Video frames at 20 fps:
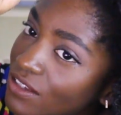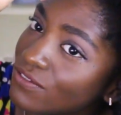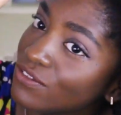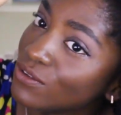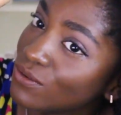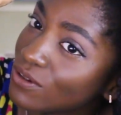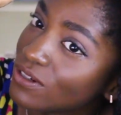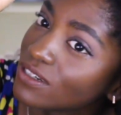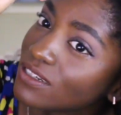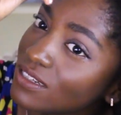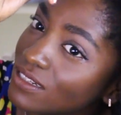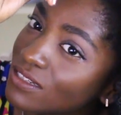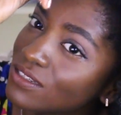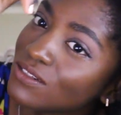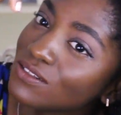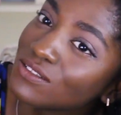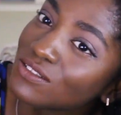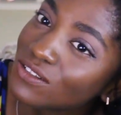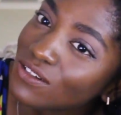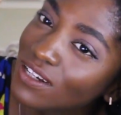If you want to get a
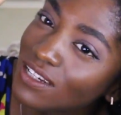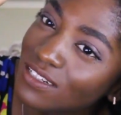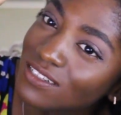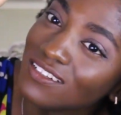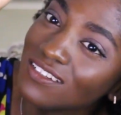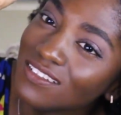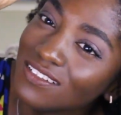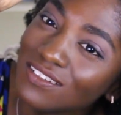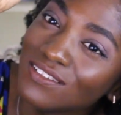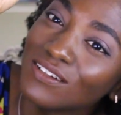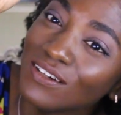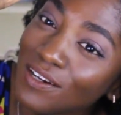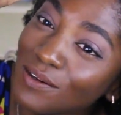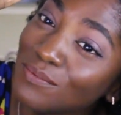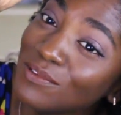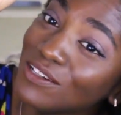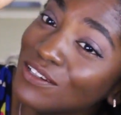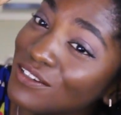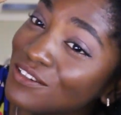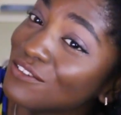little scratch in there, I
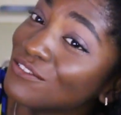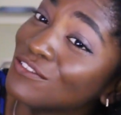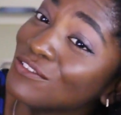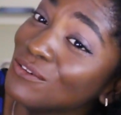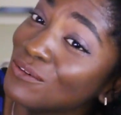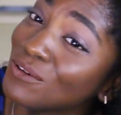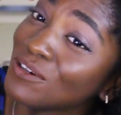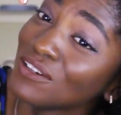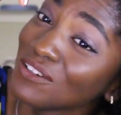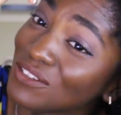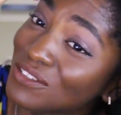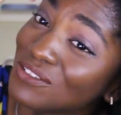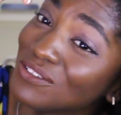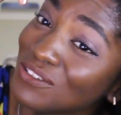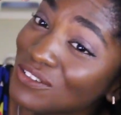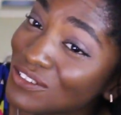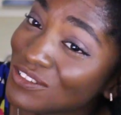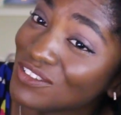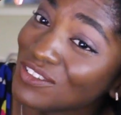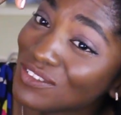mean, if you want
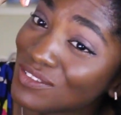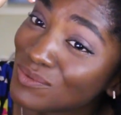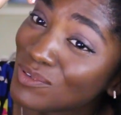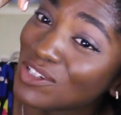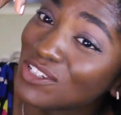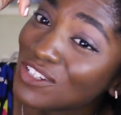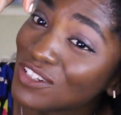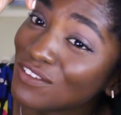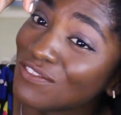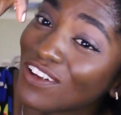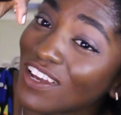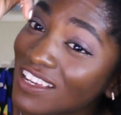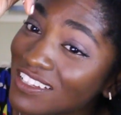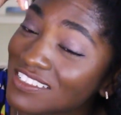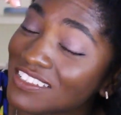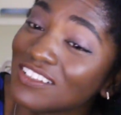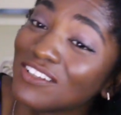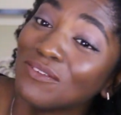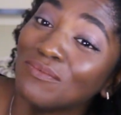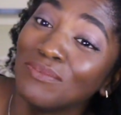to, especially if it
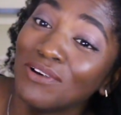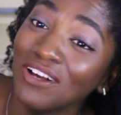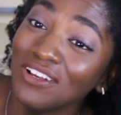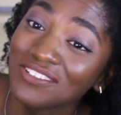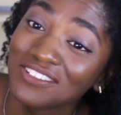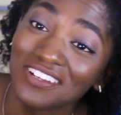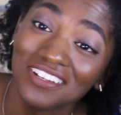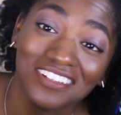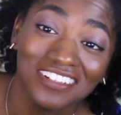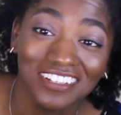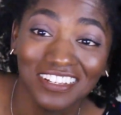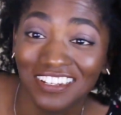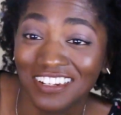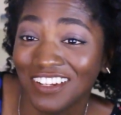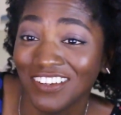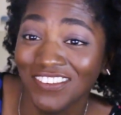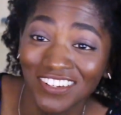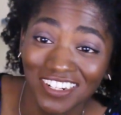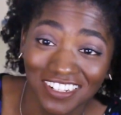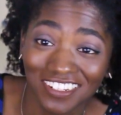has little balls on the end,
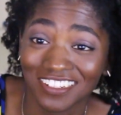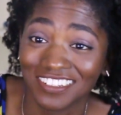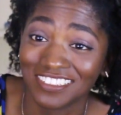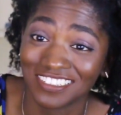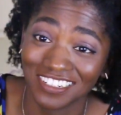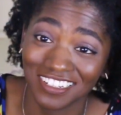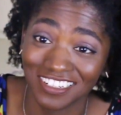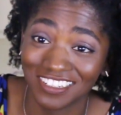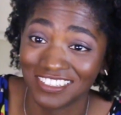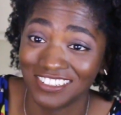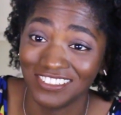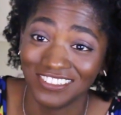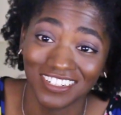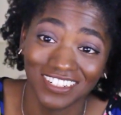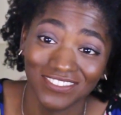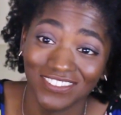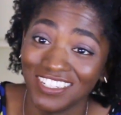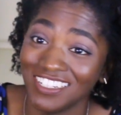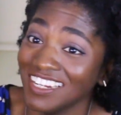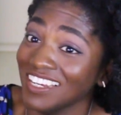I'm not gonna judge you.
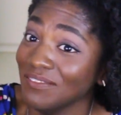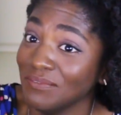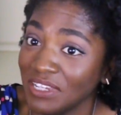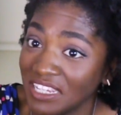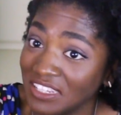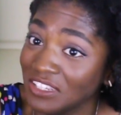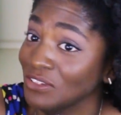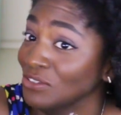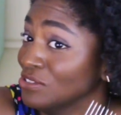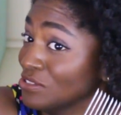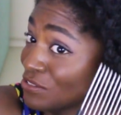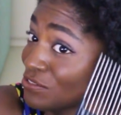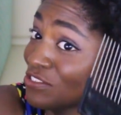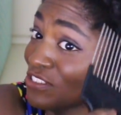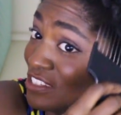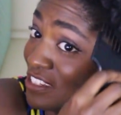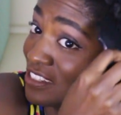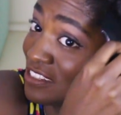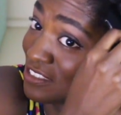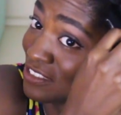I mean, I may use it
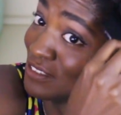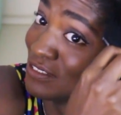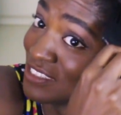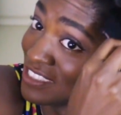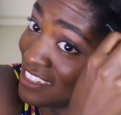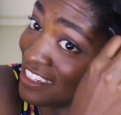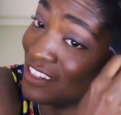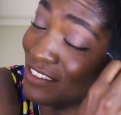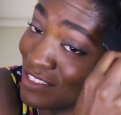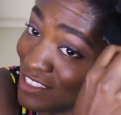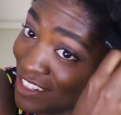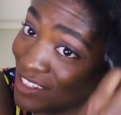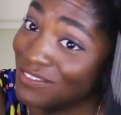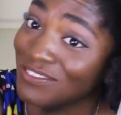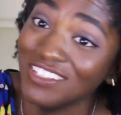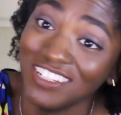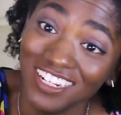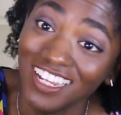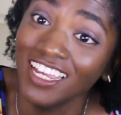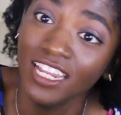for that sometimes. I
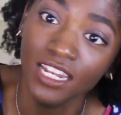mean,